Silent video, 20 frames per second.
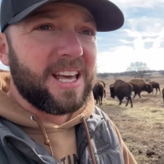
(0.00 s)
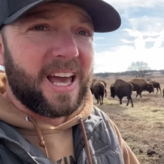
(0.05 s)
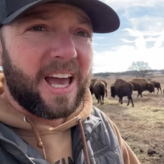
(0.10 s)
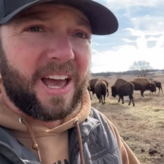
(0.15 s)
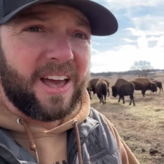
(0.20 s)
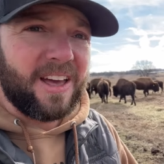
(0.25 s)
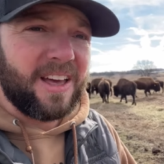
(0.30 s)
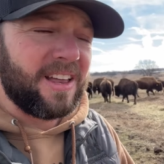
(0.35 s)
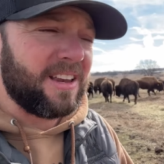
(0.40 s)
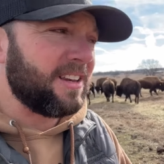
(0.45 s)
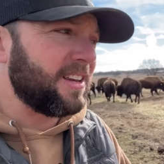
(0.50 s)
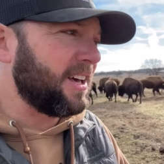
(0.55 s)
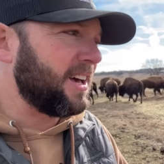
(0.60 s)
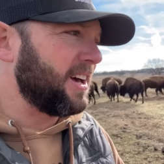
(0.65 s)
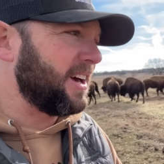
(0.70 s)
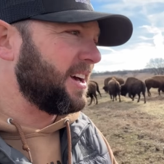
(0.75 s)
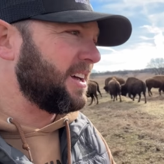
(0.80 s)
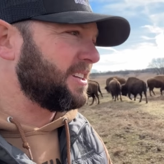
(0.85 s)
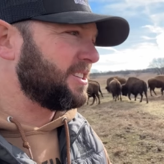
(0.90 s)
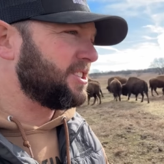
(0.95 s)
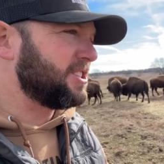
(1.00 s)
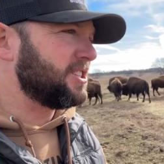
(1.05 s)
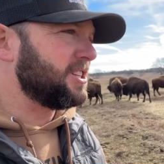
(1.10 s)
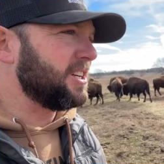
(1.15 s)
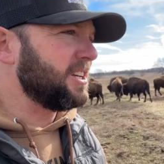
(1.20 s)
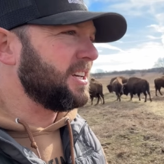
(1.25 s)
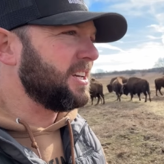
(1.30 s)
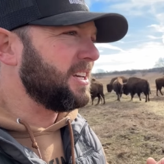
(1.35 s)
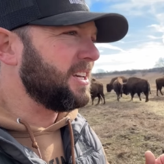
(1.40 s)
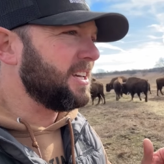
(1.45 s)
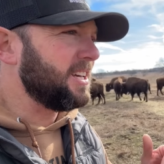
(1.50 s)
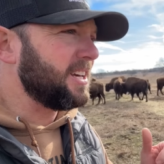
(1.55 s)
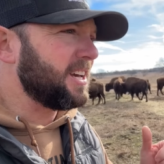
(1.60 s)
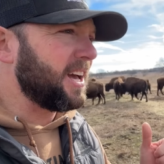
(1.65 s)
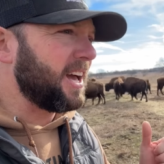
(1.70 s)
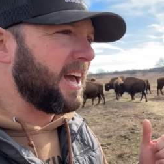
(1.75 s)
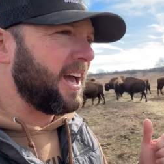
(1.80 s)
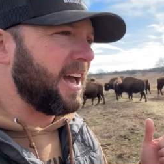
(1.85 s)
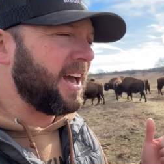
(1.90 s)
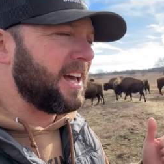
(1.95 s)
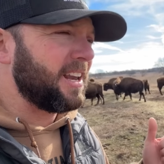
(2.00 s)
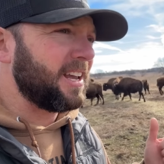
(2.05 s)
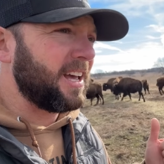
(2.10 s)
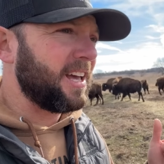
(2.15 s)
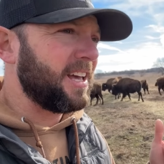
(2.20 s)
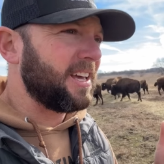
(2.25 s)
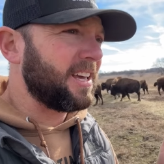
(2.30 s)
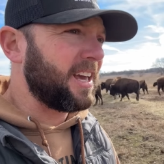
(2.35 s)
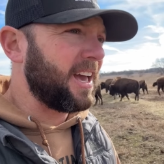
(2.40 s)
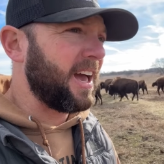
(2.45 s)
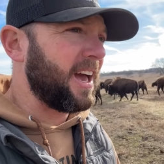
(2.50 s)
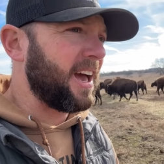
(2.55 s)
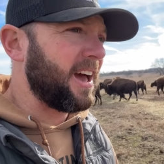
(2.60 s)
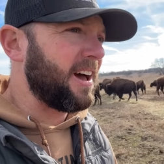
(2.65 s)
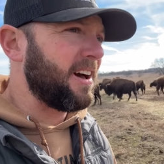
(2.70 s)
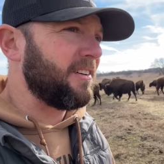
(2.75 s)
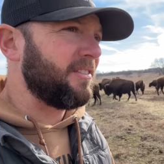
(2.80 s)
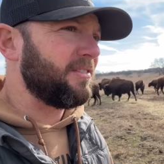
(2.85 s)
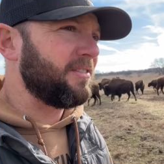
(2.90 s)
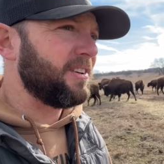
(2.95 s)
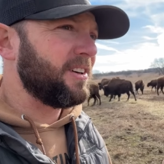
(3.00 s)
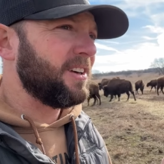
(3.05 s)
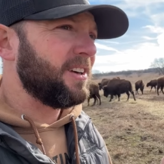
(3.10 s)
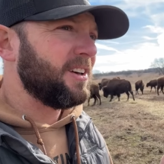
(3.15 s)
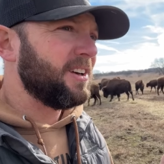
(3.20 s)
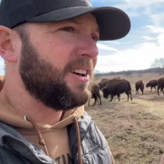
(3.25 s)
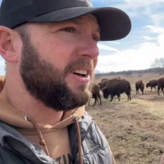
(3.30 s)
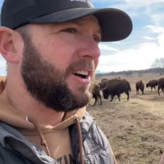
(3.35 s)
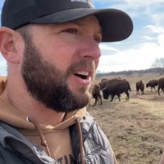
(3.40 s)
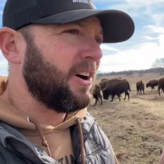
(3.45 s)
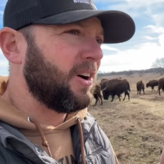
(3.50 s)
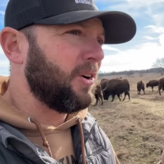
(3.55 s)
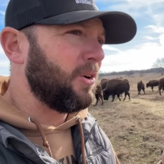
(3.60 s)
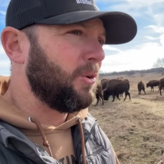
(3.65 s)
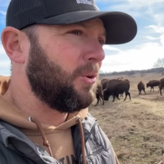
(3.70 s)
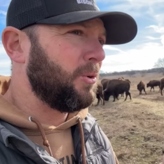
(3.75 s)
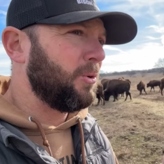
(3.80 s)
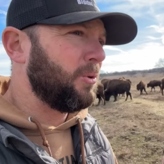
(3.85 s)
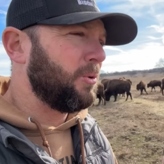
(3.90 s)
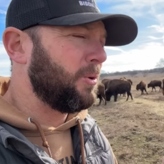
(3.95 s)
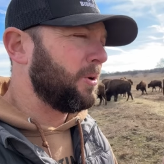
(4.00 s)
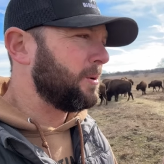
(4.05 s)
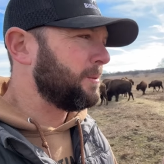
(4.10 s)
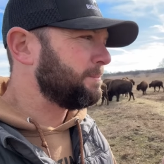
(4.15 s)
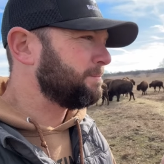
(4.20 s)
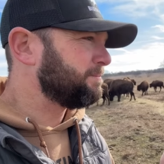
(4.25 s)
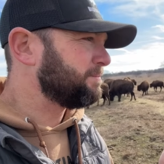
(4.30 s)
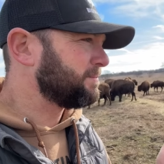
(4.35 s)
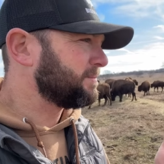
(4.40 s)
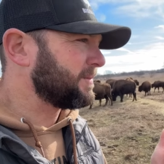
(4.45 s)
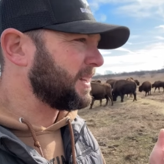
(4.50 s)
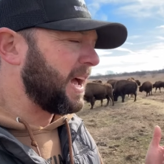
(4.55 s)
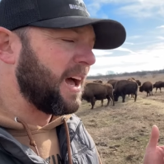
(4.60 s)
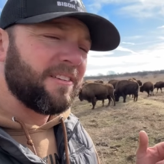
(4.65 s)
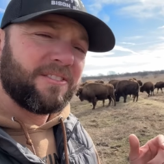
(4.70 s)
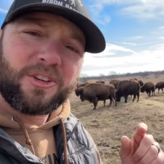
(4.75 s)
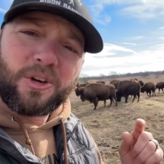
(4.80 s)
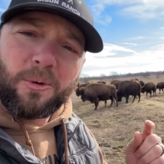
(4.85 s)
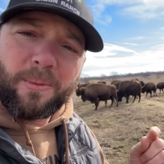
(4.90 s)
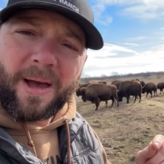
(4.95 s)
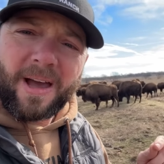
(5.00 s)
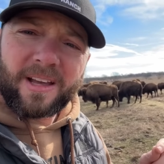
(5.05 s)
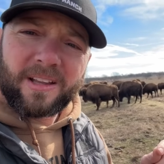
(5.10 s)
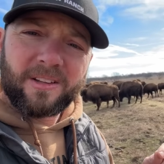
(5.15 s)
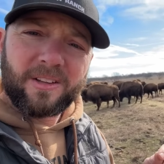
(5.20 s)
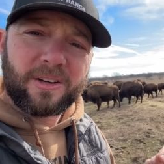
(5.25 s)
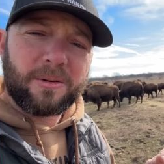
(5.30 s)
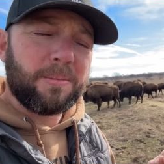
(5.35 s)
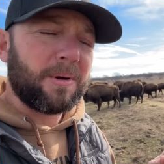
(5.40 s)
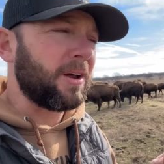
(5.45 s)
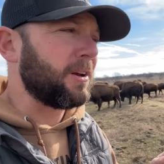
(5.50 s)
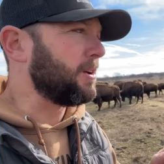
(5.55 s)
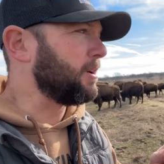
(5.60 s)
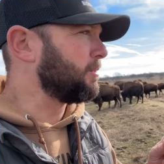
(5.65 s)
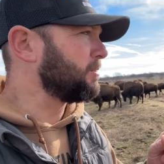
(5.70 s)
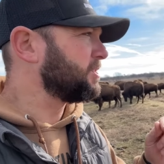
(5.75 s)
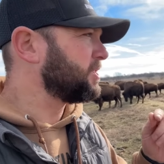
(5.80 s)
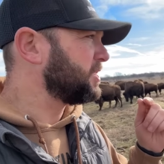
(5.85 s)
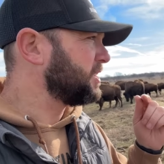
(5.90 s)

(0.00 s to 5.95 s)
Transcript: And uh, she had a calf, oh, I have to go back and look at my notes.